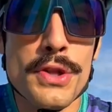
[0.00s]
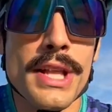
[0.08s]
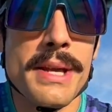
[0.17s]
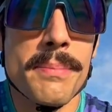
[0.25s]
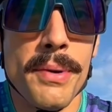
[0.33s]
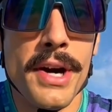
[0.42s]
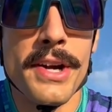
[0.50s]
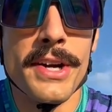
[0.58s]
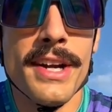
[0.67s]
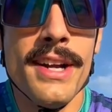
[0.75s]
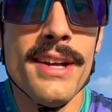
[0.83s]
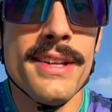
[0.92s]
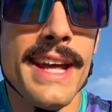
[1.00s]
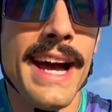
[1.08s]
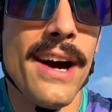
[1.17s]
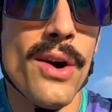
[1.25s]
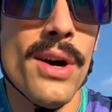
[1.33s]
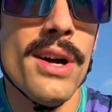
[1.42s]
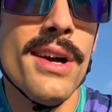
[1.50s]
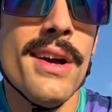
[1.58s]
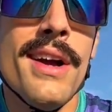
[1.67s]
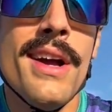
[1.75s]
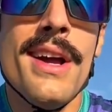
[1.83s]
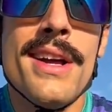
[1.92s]
like butter. Now,
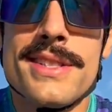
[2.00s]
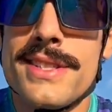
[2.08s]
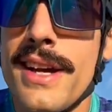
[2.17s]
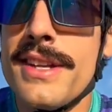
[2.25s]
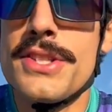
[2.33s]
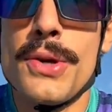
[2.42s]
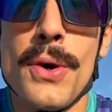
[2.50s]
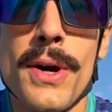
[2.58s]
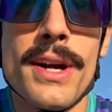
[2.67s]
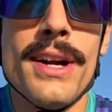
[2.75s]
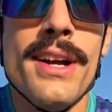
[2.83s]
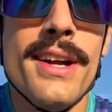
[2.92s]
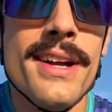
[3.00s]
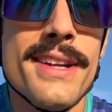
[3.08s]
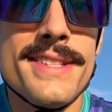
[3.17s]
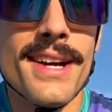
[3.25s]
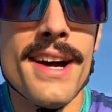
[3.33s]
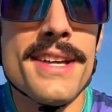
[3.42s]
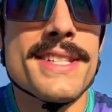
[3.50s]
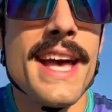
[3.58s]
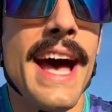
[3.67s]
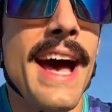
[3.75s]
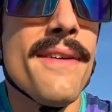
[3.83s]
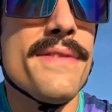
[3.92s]
Suntour does
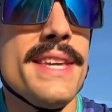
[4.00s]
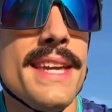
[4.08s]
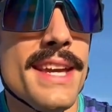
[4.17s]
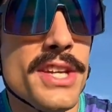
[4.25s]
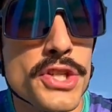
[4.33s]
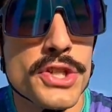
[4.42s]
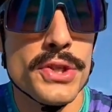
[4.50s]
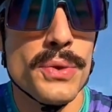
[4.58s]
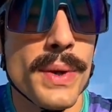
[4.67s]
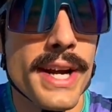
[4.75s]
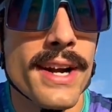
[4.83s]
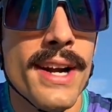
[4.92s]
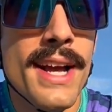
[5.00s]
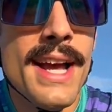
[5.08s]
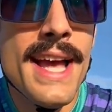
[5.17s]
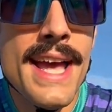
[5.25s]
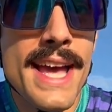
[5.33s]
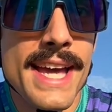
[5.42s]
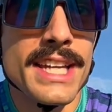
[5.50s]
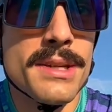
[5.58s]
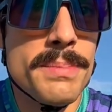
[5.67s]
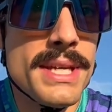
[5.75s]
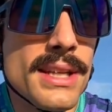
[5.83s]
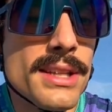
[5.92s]
have the issue where it
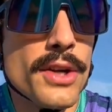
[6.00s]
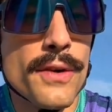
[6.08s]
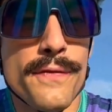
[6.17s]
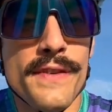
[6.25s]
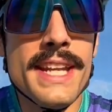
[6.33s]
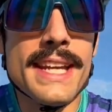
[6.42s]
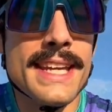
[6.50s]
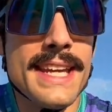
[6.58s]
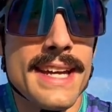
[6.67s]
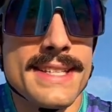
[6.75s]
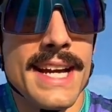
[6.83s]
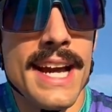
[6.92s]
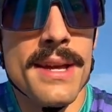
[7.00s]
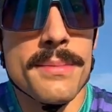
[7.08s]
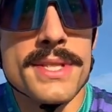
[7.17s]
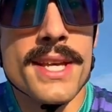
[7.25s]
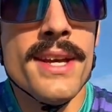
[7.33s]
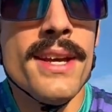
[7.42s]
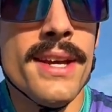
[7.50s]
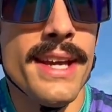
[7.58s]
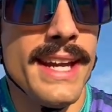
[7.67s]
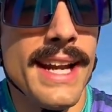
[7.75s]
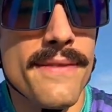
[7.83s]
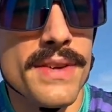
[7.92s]
can be a little finicky at times,
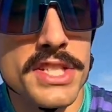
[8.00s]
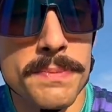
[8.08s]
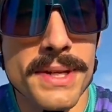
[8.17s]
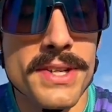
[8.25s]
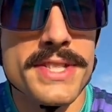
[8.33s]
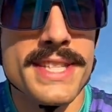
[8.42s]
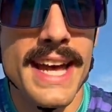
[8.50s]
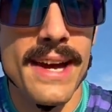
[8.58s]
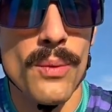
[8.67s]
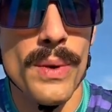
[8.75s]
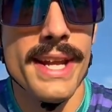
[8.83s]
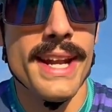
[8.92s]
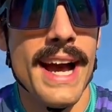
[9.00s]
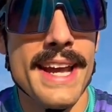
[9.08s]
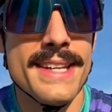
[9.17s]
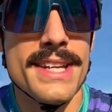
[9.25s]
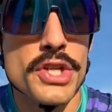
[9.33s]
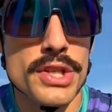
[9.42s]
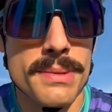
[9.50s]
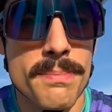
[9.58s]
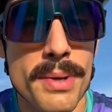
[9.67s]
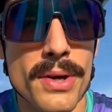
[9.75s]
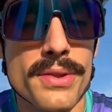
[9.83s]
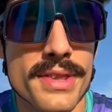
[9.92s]
and I've experienced that when I initially
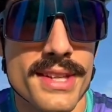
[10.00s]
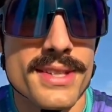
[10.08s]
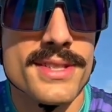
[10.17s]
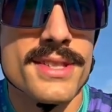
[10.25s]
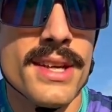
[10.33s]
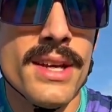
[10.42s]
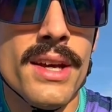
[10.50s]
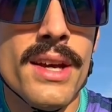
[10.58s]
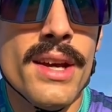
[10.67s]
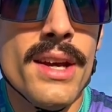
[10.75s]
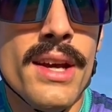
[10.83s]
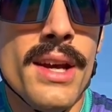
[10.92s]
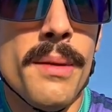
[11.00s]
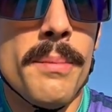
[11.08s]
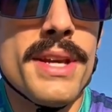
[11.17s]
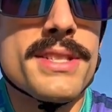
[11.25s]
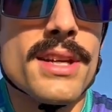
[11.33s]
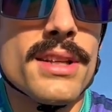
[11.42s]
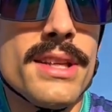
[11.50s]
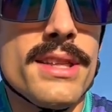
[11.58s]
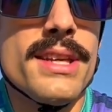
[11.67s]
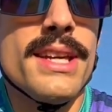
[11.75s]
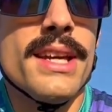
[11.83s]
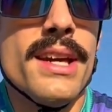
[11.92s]
built this. Basically,
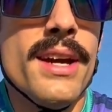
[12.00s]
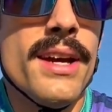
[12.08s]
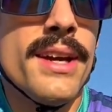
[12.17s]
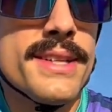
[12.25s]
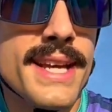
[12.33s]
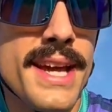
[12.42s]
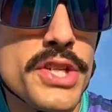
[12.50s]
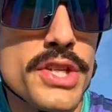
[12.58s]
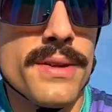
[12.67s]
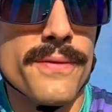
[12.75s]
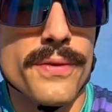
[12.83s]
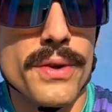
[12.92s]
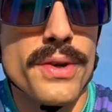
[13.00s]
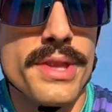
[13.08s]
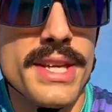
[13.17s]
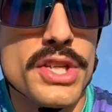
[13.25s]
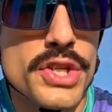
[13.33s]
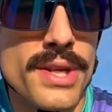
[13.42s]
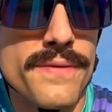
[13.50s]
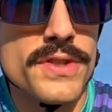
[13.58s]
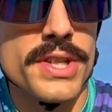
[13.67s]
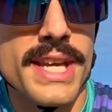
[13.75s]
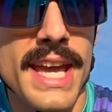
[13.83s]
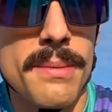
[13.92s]
the tension for the
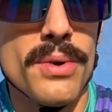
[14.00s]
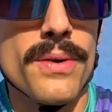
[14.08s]
shifter cable